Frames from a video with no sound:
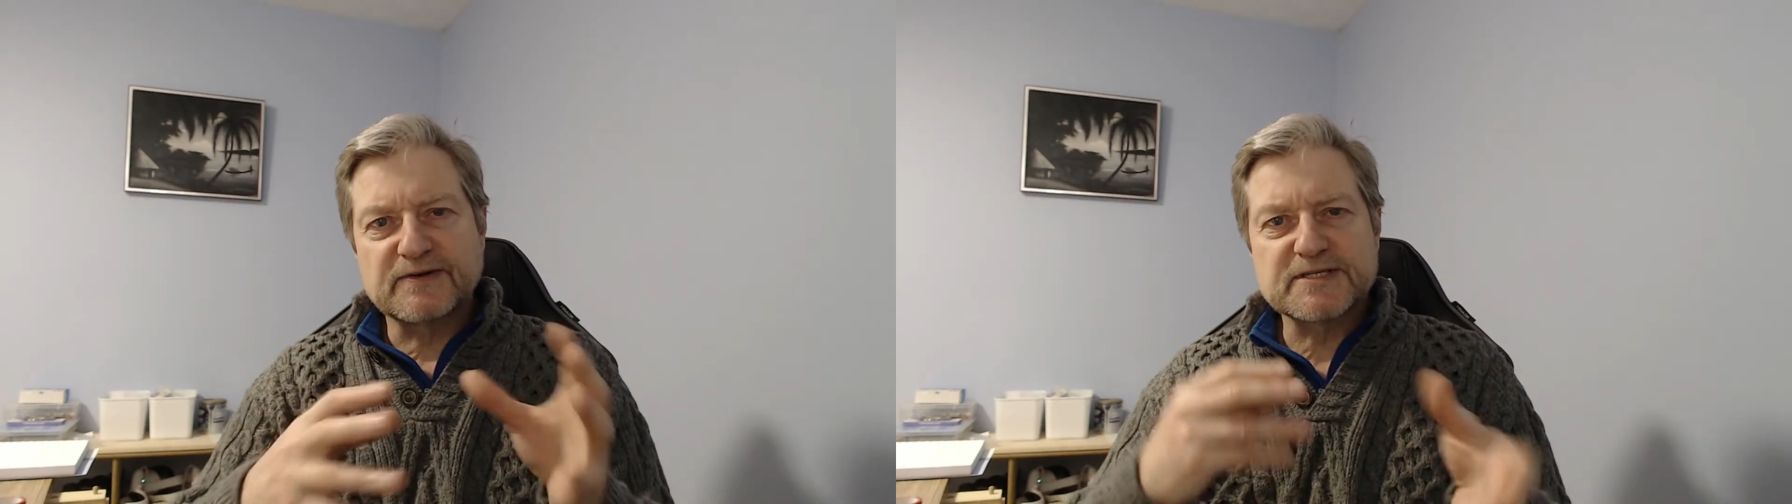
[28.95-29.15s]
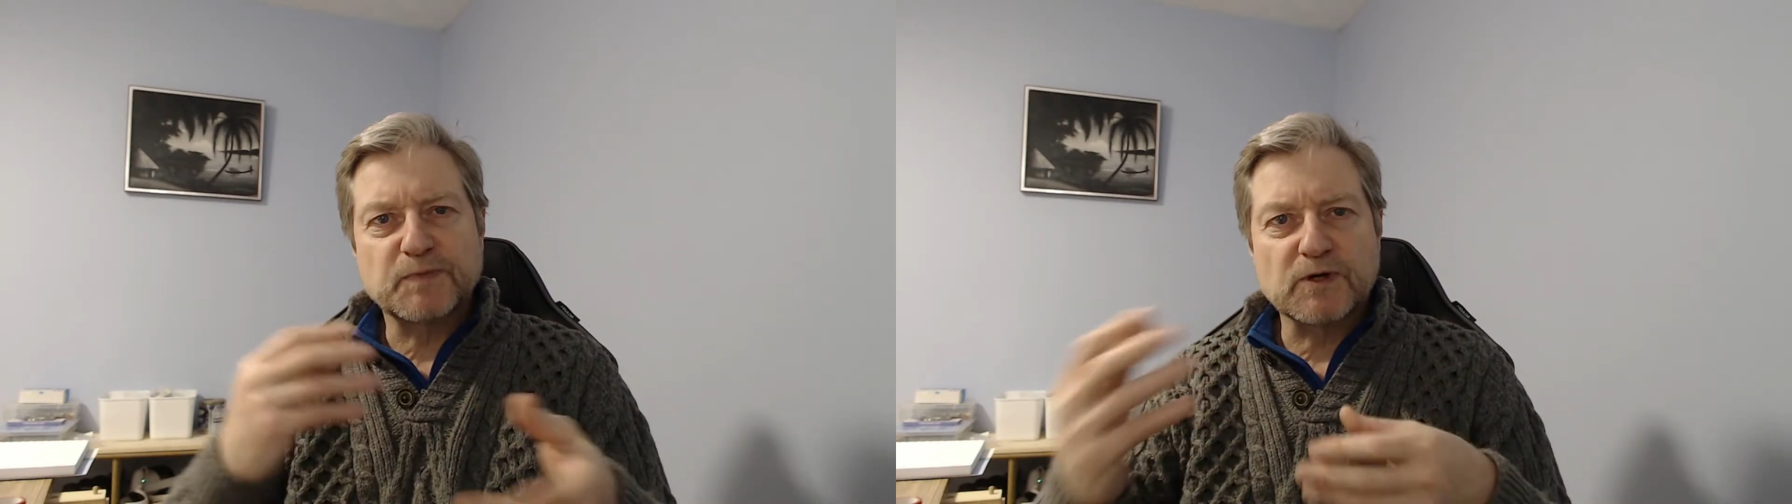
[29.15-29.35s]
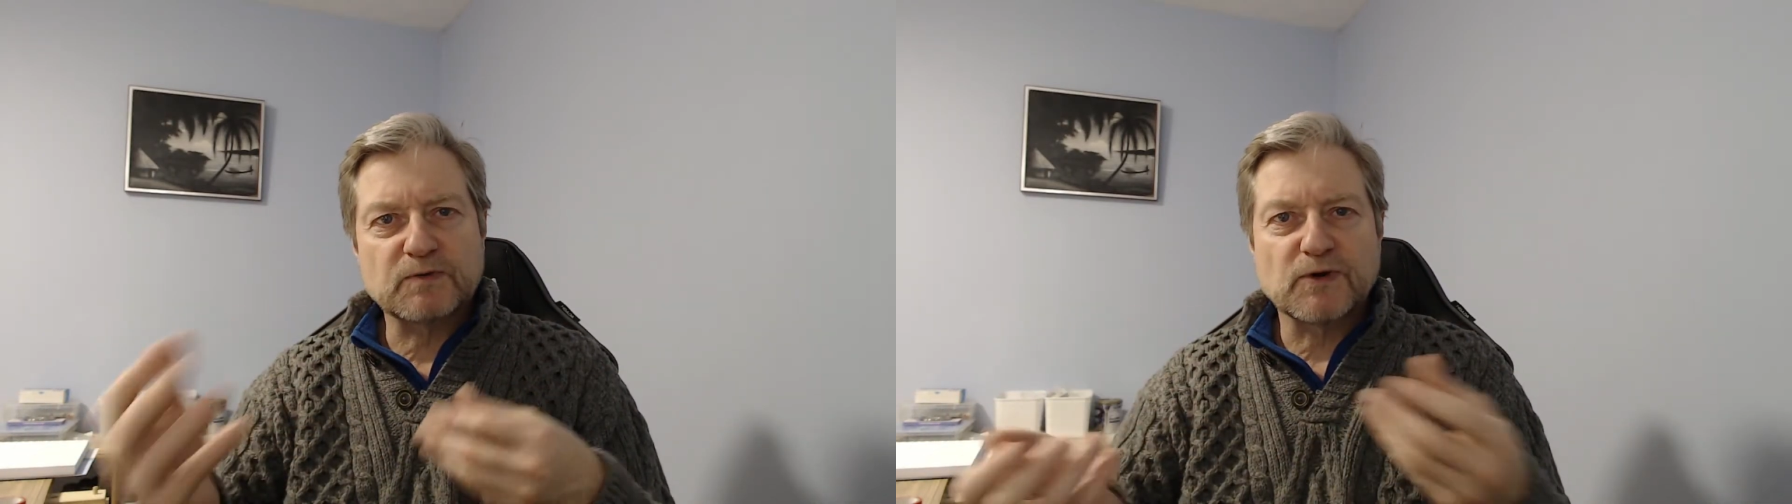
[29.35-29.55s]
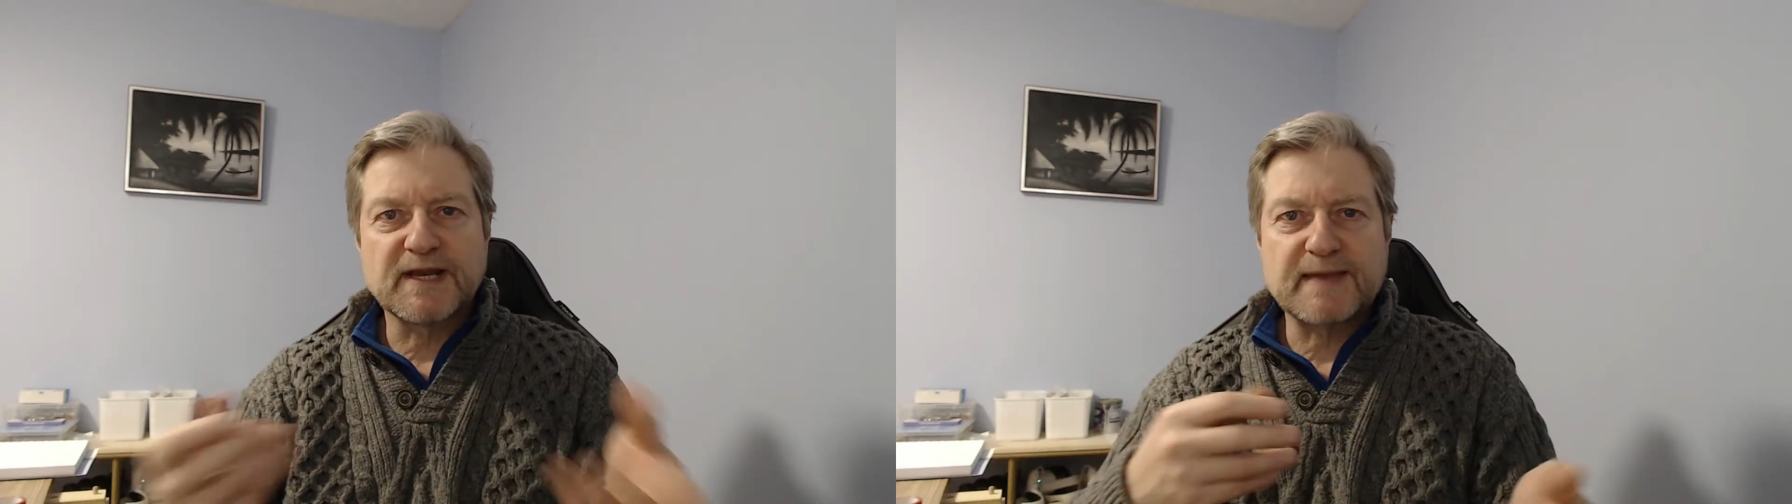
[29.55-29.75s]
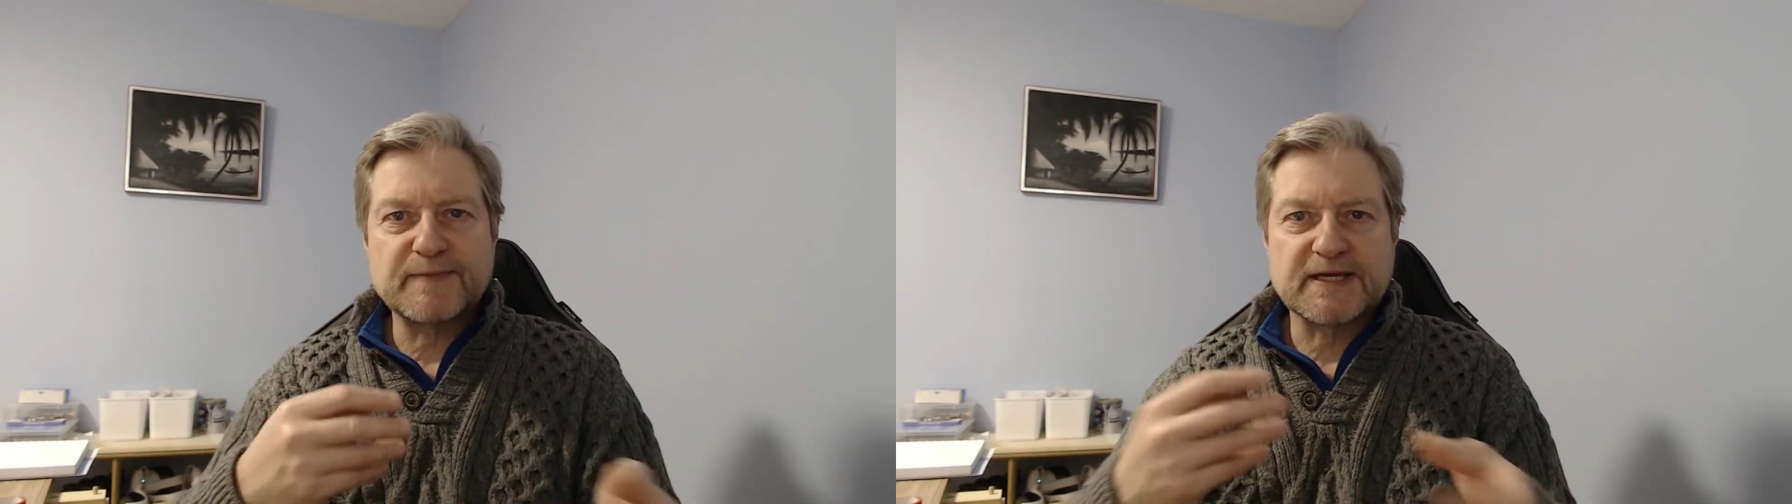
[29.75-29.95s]
is a point where
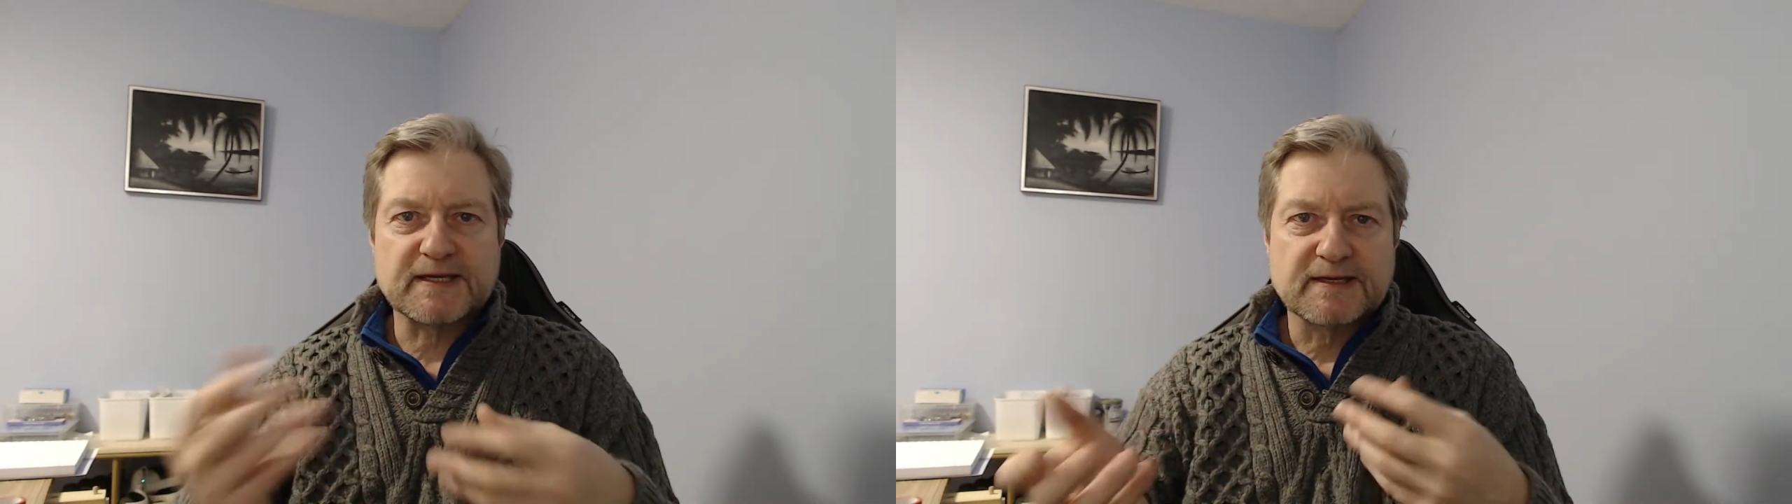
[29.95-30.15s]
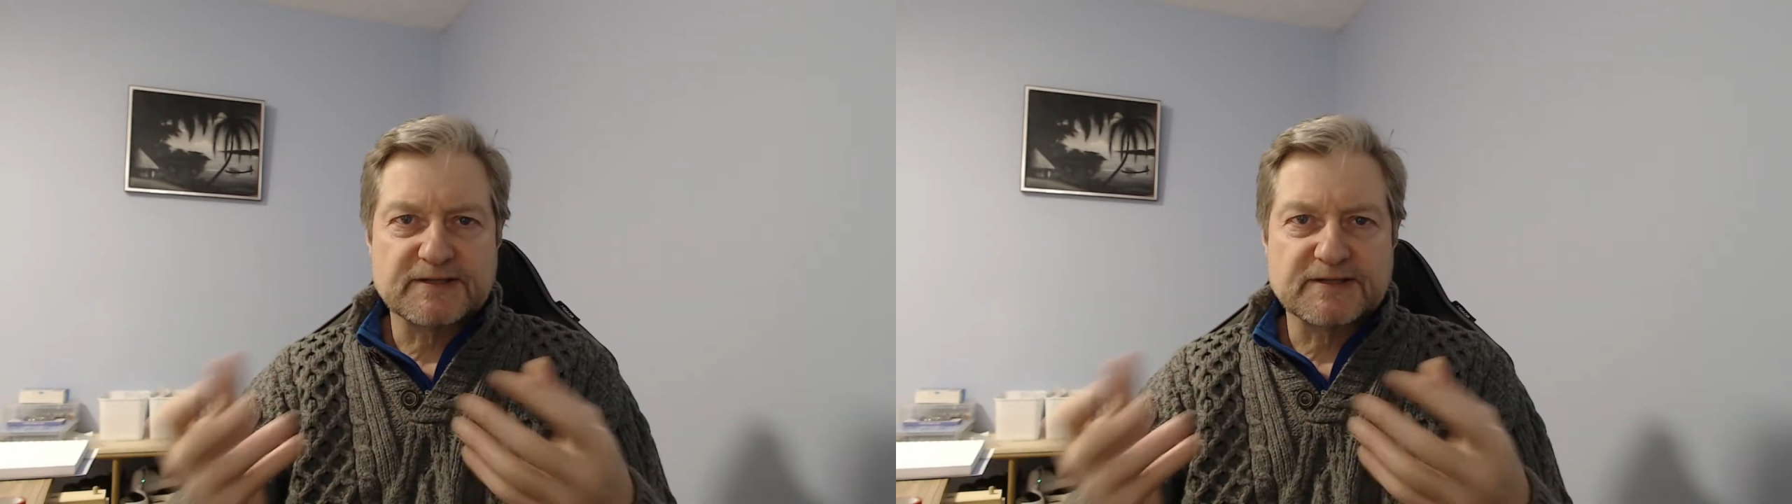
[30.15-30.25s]
naming